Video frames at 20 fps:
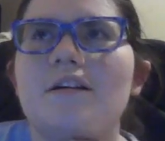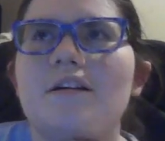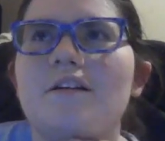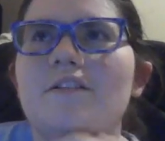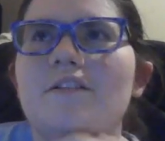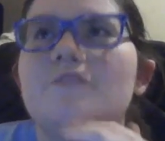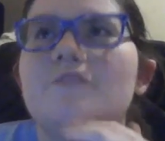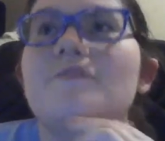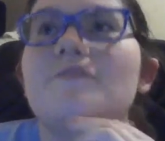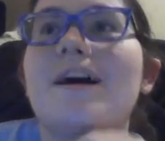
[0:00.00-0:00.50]

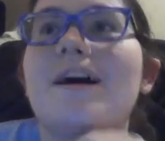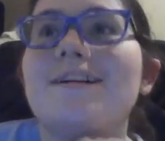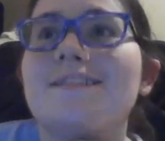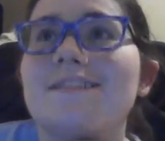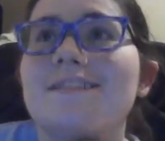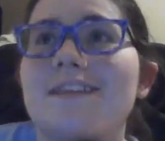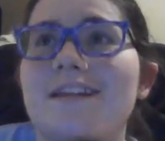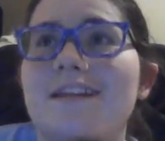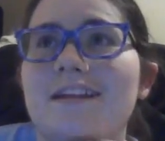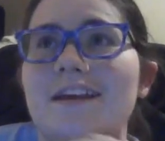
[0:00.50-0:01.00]
device
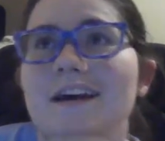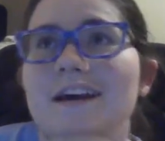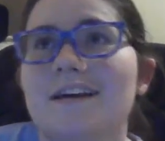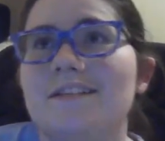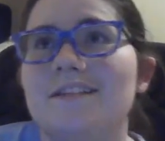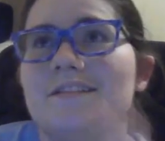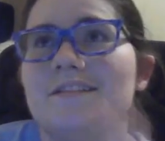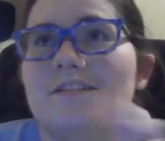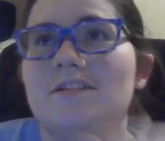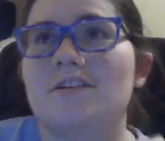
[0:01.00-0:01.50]
that he
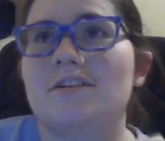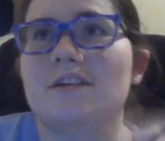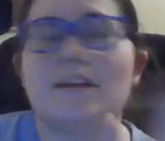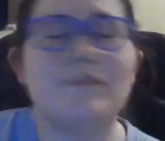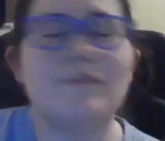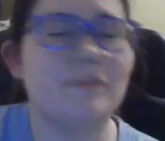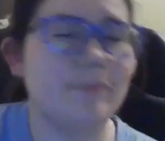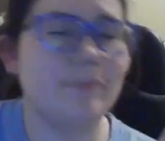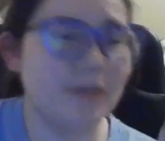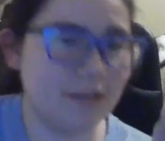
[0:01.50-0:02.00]
has to turn
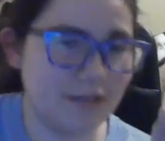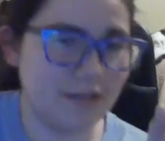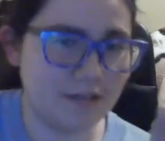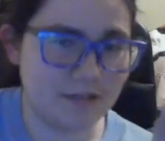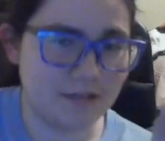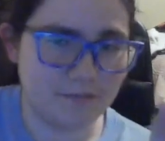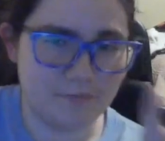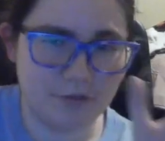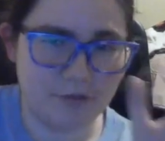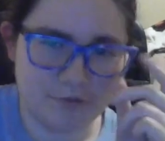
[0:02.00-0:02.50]
everybody into
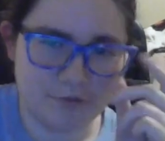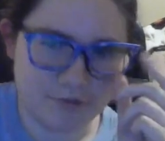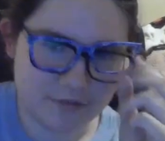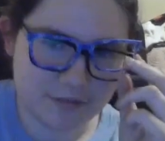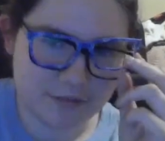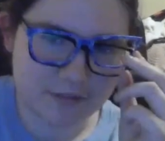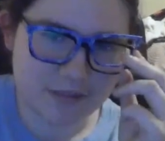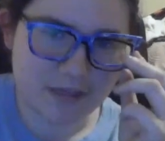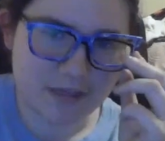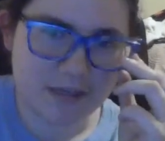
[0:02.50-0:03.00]

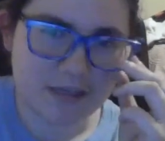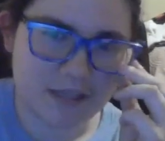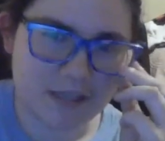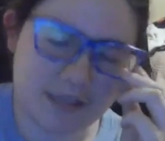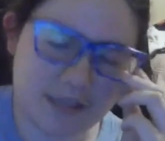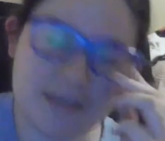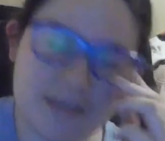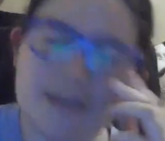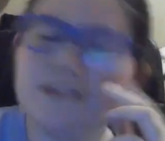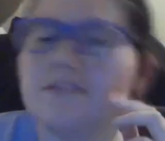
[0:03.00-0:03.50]
mutants,
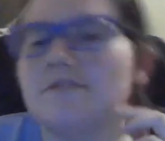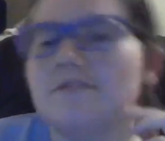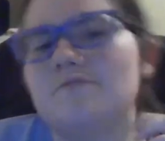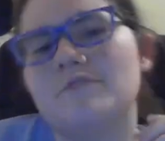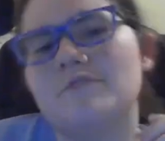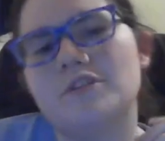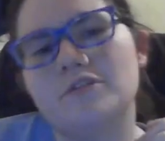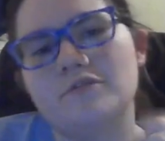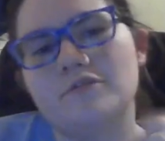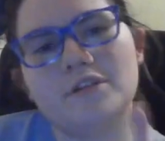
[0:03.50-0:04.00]
he is the
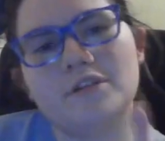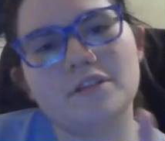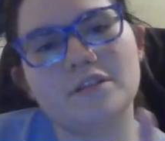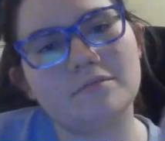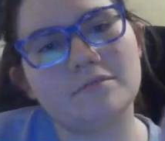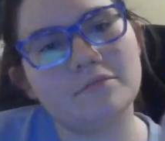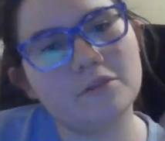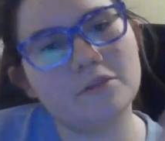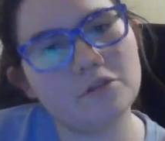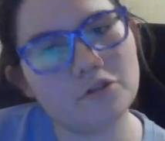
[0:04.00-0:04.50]
one who ends
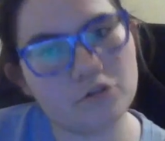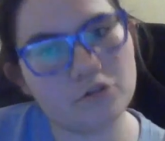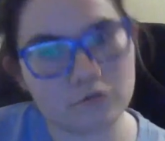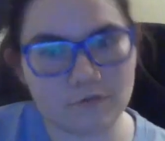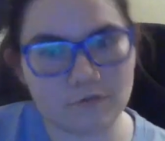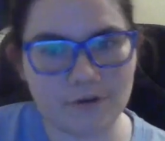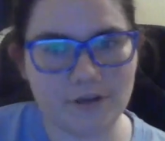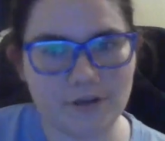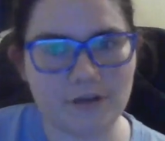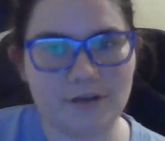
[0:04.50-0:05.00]
up
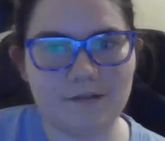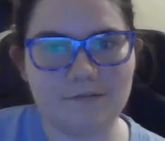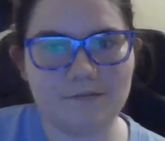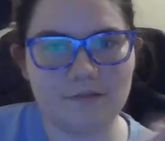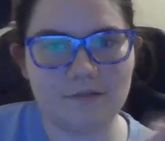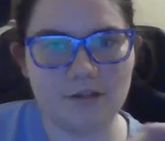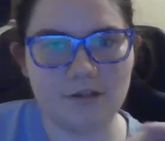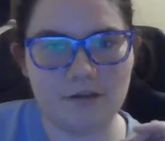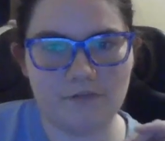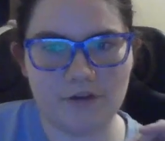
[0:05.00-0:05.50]
destroying
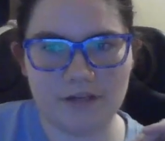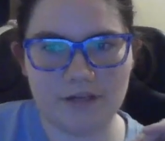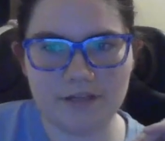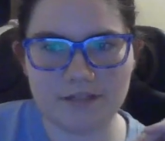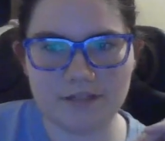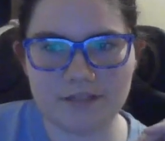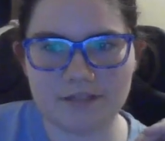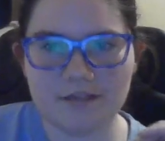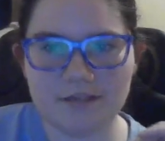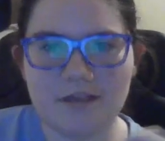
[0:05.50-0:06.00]
the
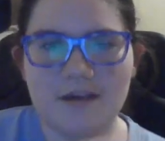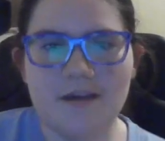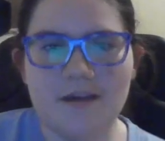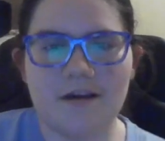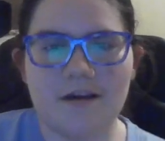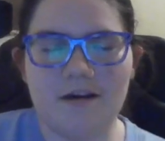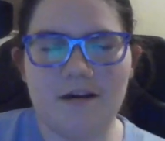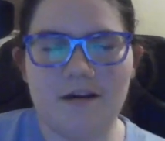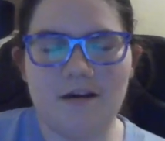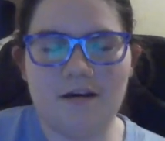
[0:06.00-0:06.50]
device.
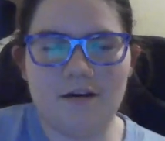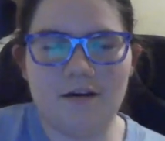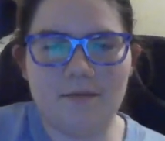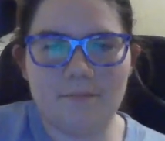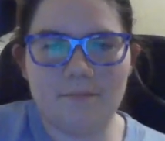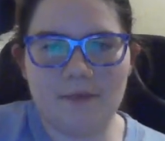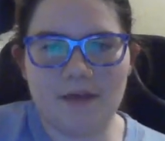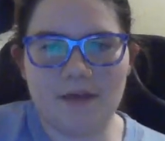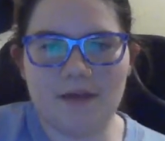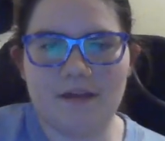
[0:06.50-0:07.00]

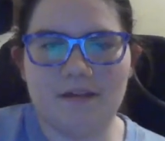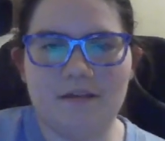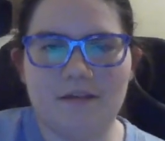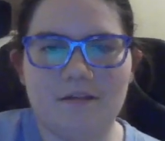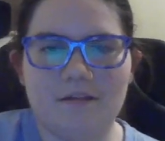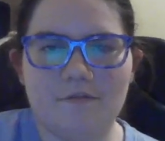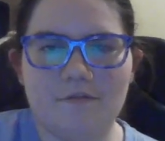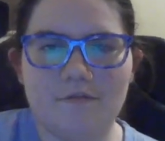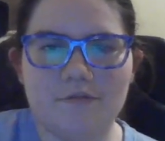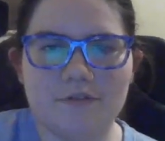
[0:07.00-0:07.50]
And
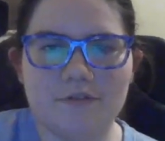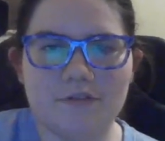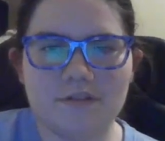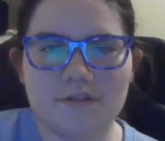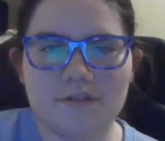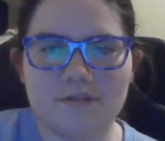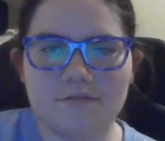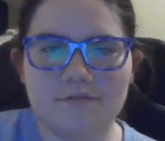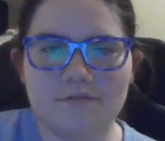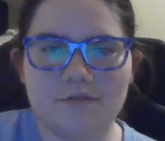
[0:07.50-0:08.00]
of
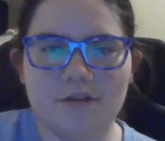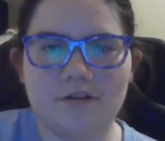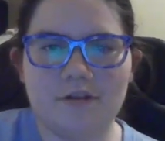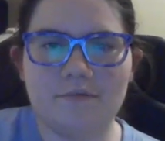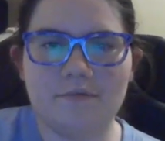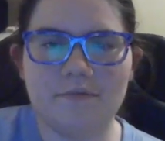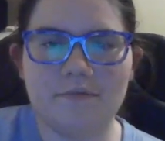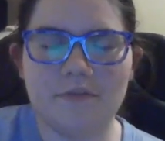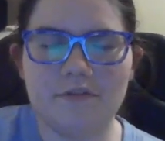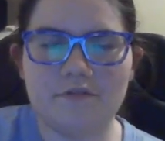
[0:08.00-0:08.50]
course,
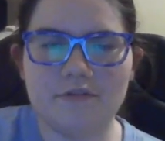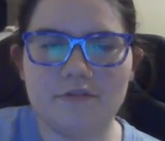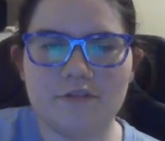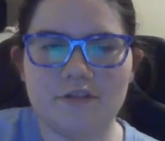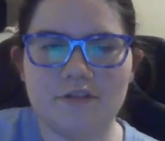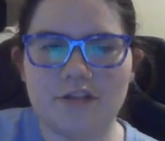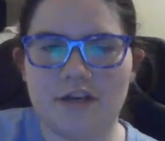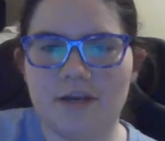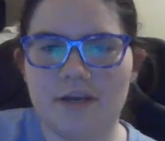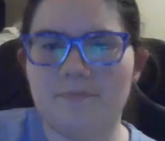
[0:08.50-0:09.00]
there was a
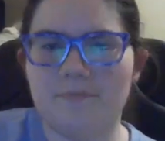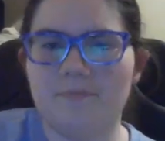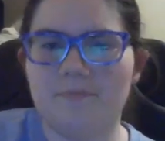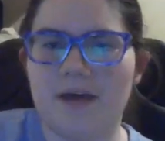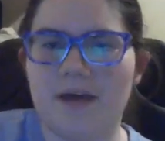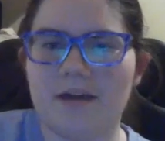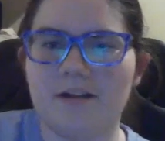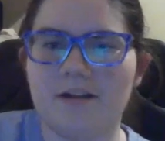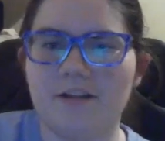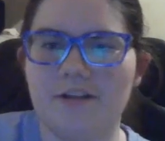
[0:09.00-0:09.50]
giant
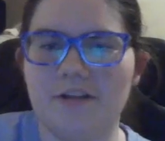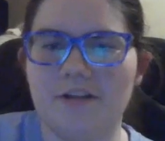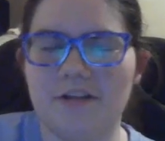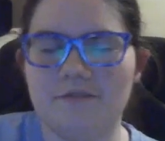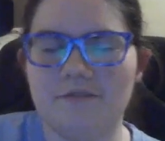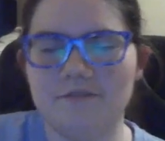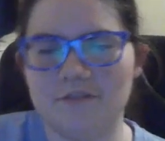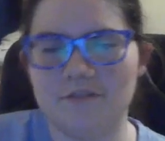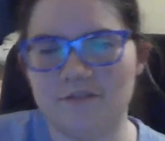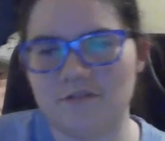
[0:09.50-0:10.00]
battle, and he
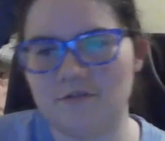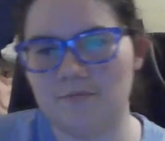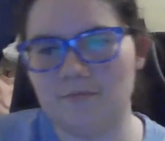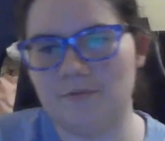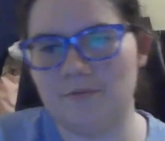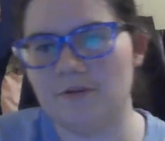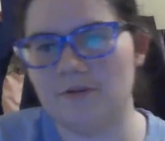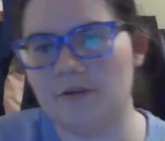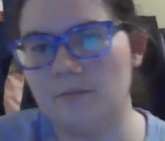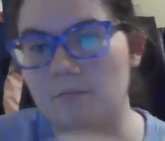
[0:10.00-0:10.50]
was a
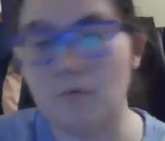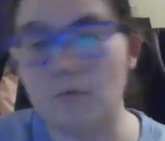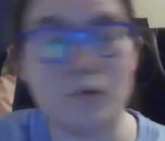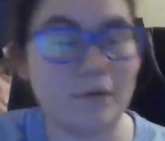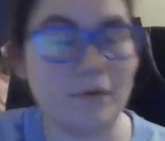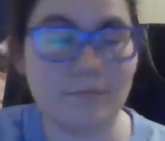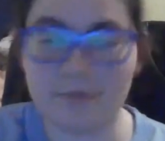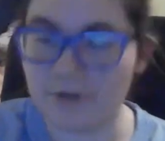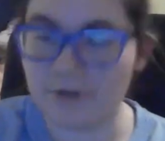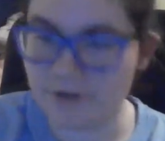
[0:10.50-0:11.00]
super
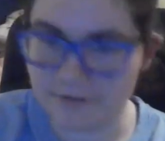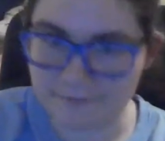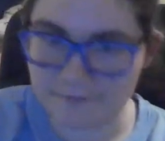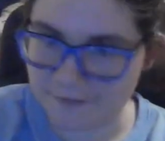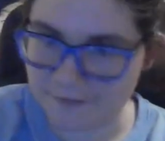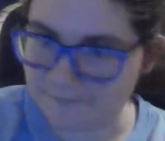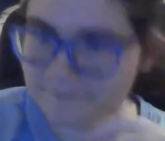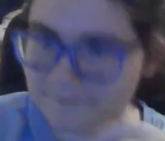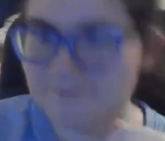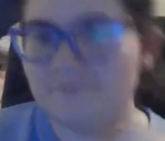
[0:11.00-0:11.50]
important part of
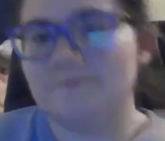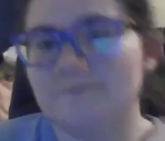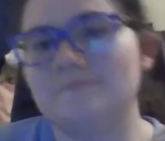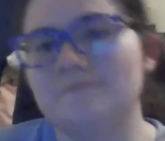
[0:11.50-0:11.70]
it